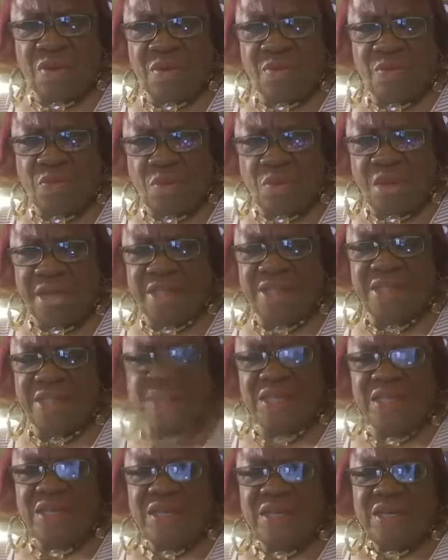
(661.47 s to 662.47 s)
white.
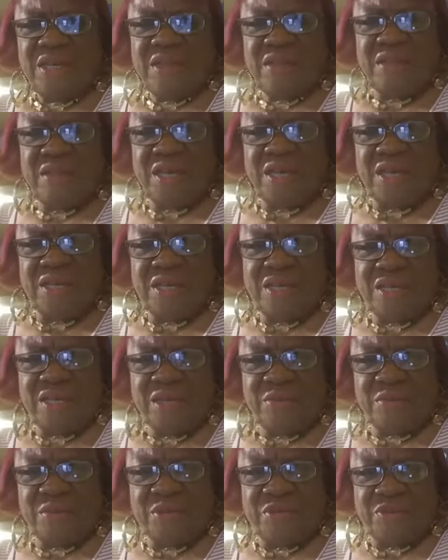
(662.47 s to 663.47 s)
Then
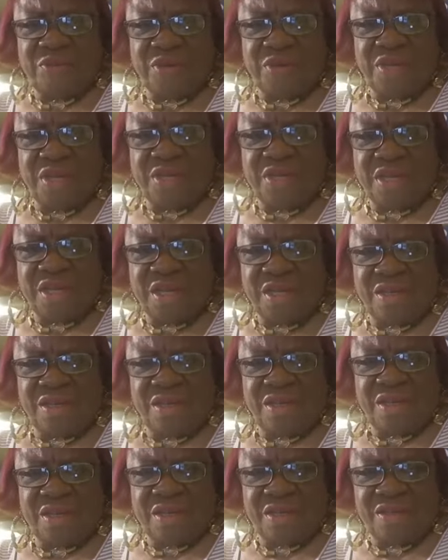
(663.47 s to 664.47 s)
number 3,
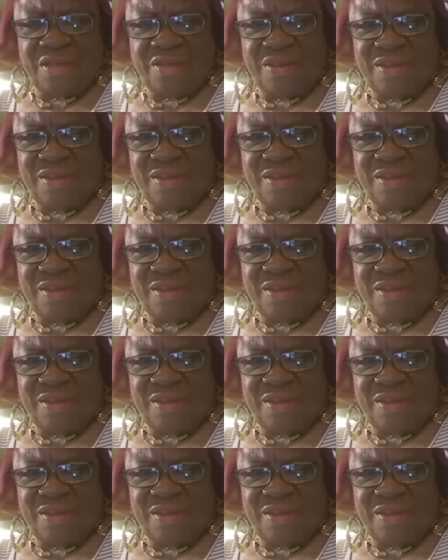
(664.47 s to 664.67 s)
is